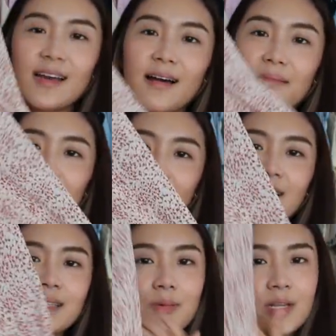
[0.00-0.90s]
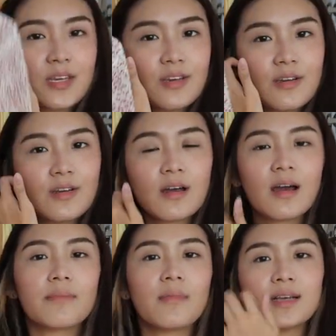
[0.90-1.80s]
I think it's pretty cute.
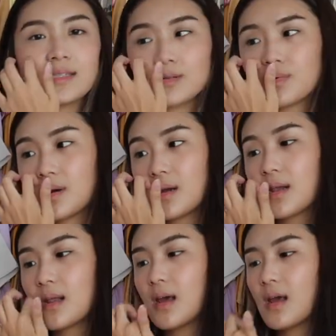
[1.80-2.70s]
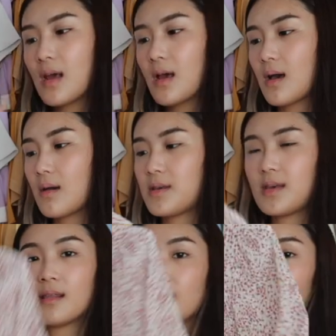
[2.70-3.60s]
I might still wear it
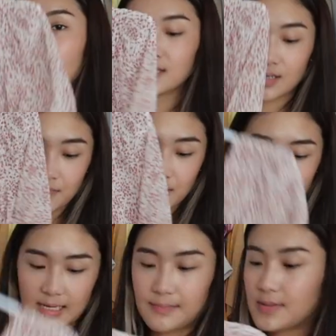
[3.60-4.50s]
here and there, so I'm gonna keep